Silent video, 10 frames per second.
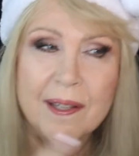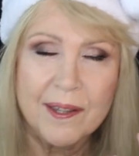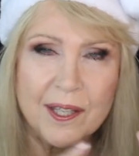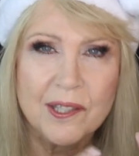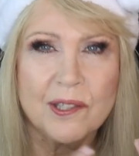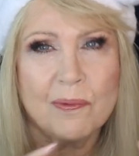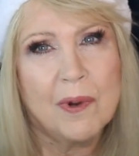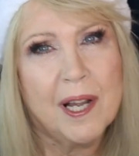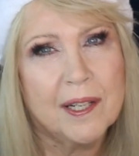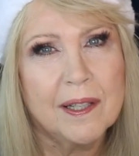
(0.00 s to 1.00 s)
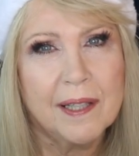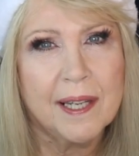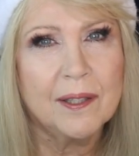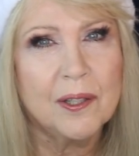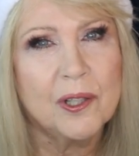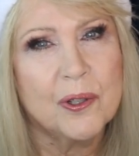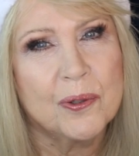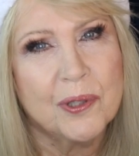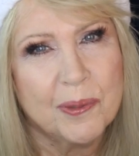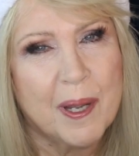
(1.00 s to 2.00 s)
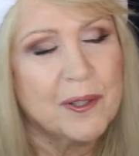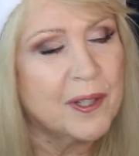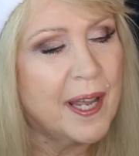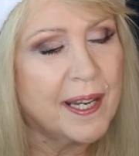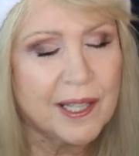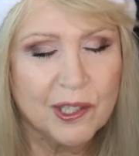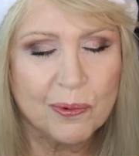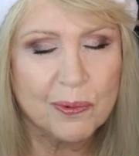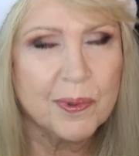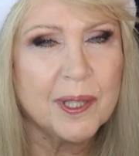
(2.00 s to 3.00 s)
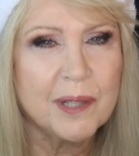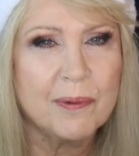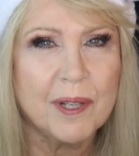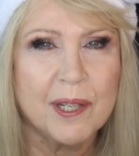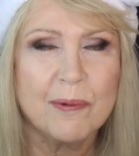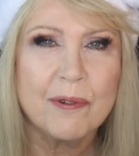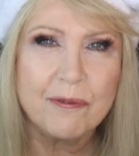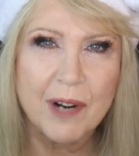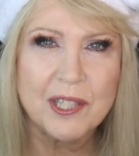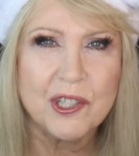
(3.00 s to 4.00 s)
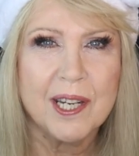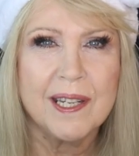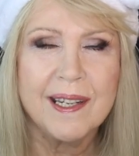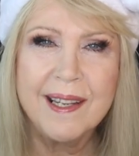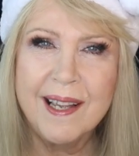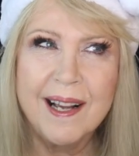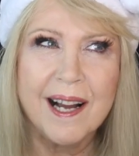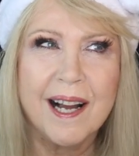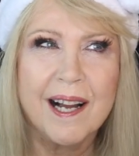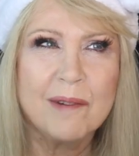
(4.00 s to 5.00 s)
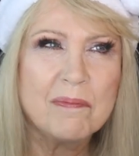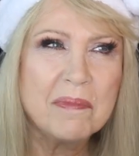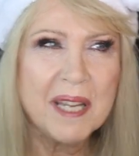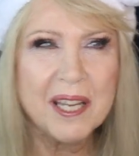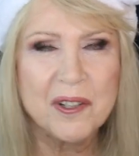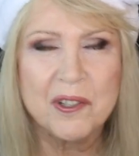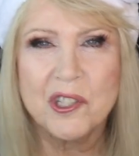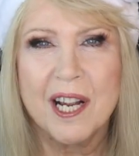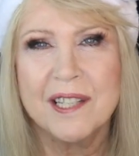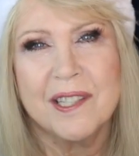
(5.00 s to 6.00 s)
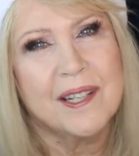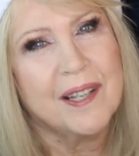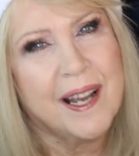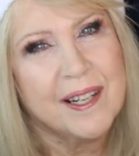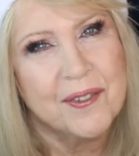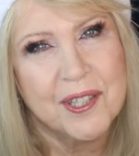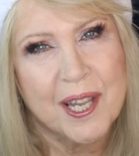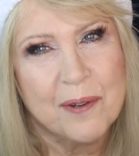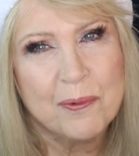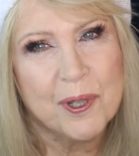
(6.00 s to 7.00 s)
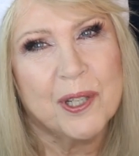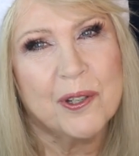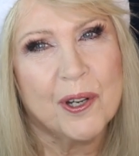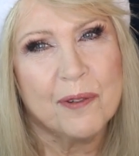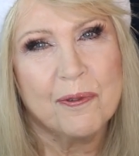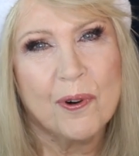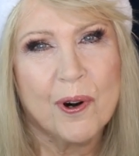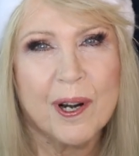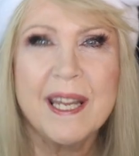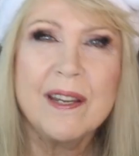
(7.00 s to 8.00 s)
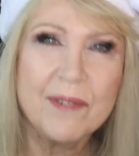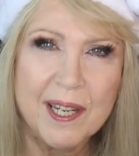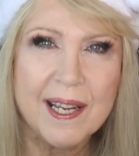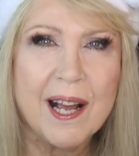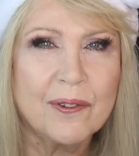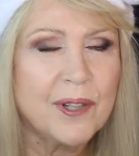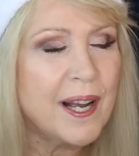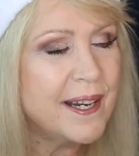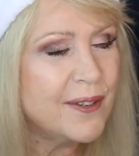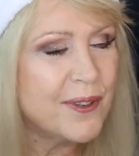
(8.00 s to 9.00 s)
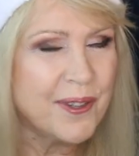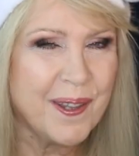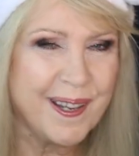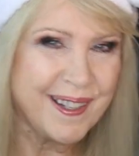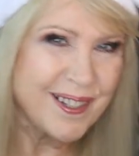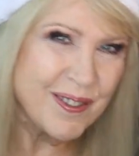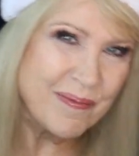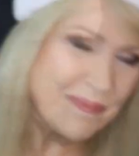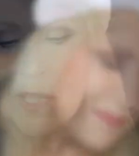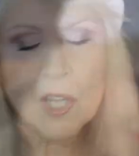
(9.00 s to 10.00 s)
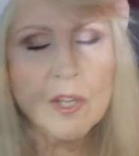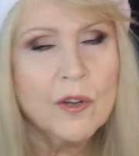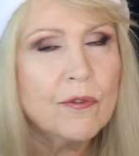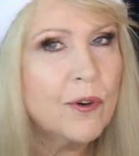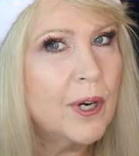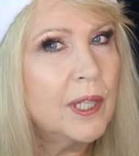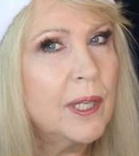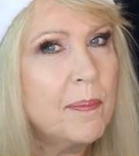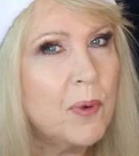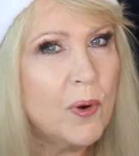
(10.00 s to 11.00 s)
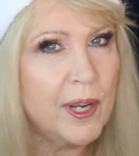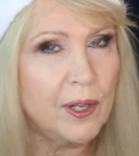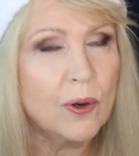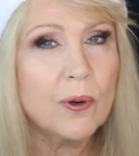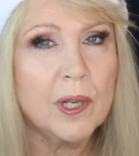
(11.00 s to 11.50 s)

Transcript: this is what Layla Lou smells like. It's a really, really refreshing, energizing kind of scent, really good for evening out kind of a thing. For a lip oil or